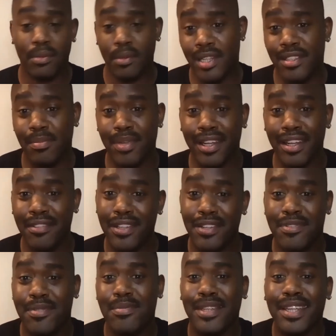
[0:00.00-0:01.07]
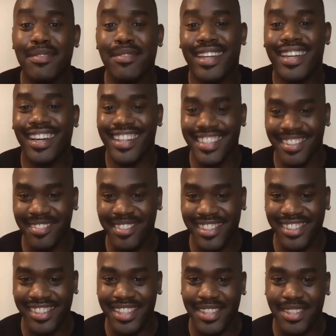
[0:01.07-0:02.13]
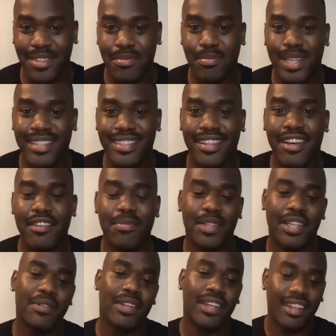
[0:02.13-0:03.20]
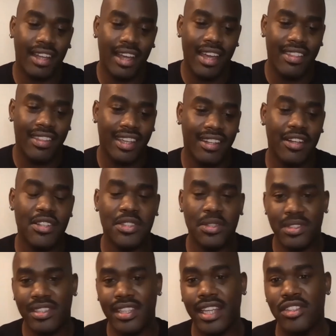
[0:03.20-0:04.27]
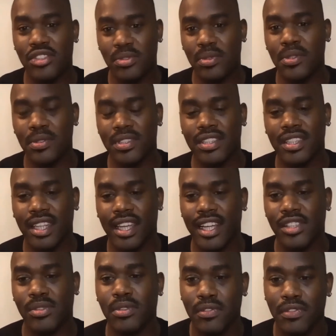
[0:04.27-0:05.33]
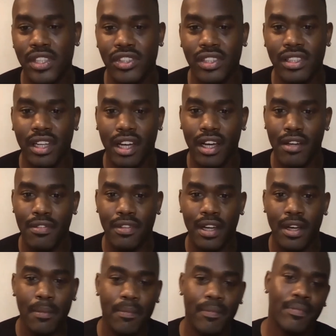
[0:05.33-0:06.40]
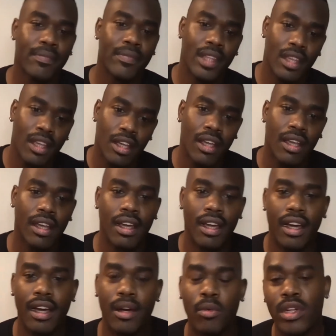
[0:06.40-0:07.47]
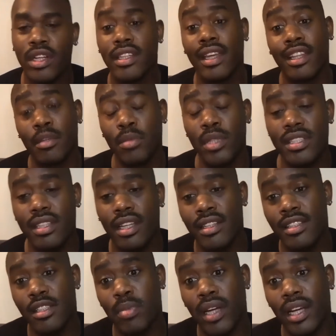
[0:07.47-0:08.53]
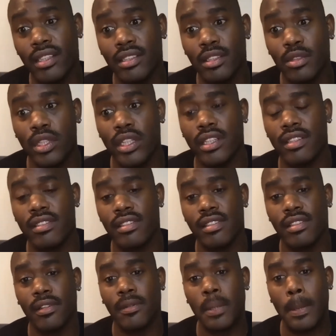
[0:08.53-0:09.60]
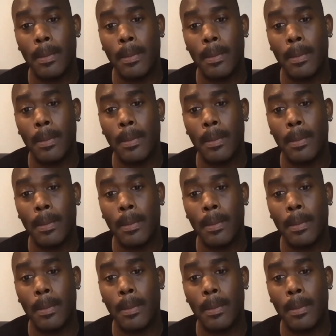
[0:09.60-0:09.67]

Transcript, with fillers: was a benefit for me because it was just myself, but it, it I think it also stayed true to the actual vision of um, uh, one of the elements that inspired the work. So.